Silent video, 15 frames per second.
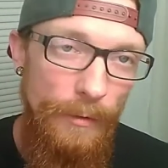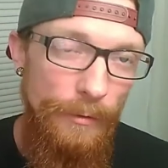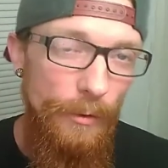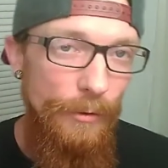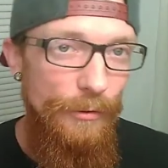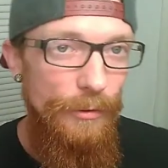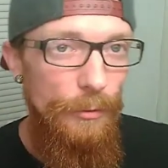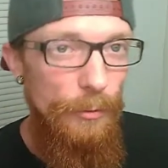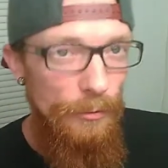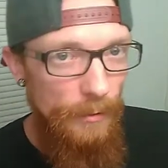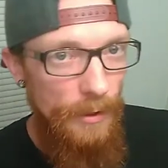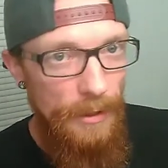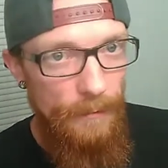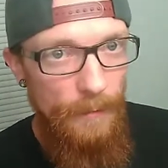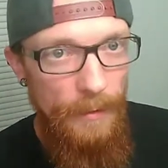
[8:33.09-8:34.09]
So as soon as
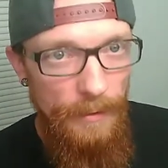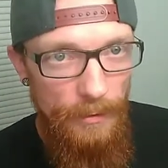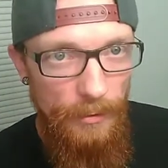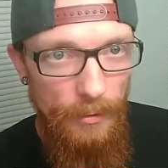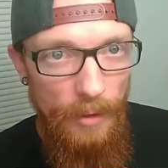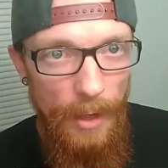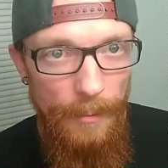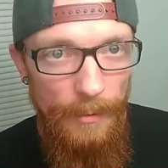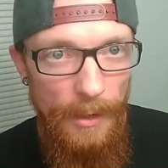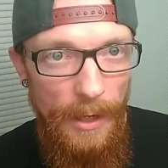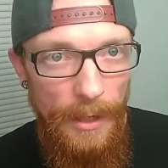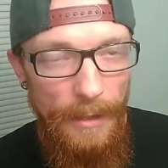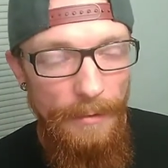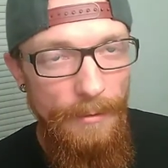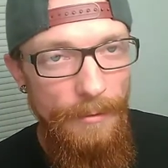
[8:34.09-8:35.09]
I hit 50 subscriber,
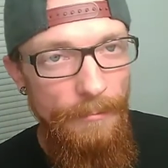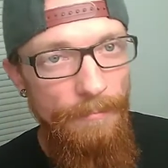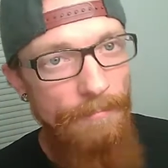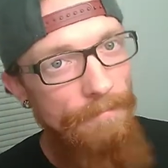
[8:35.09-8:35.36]
guys,